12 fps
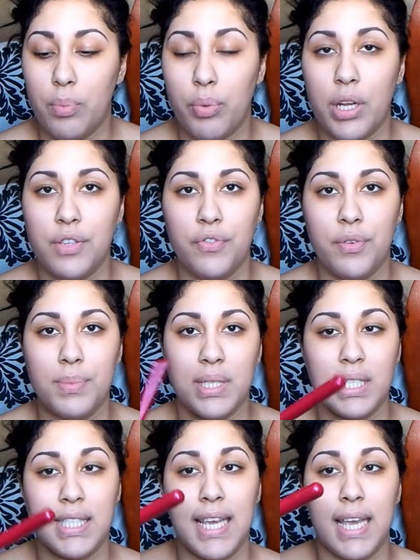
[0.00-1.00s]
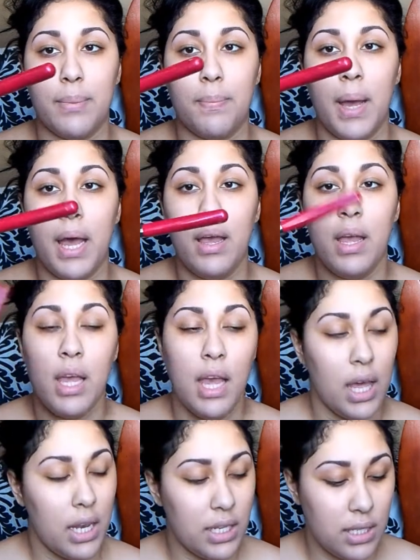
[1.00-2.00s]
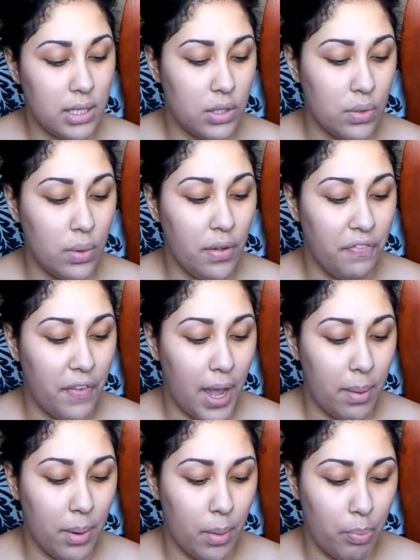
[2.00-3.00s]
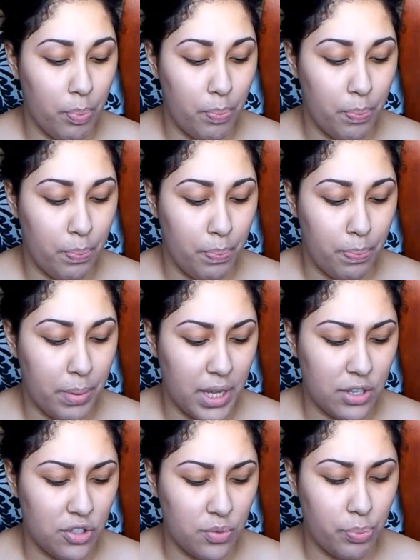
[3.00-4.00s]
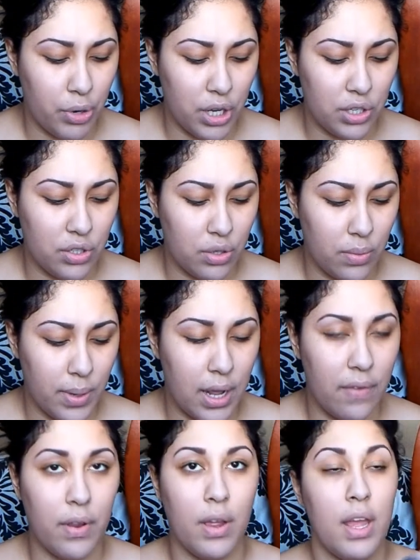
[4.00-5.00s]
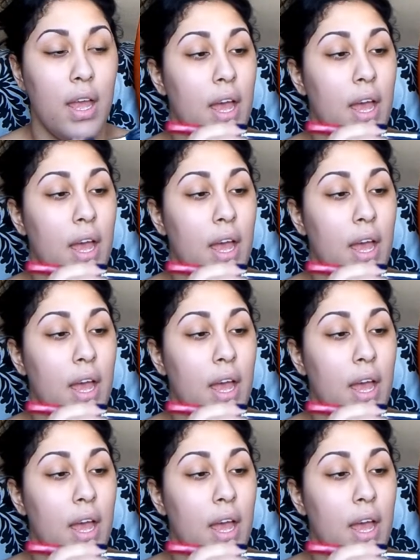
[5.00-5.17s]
brush from Sigma, and it's a dual fiber blush brush or whatever.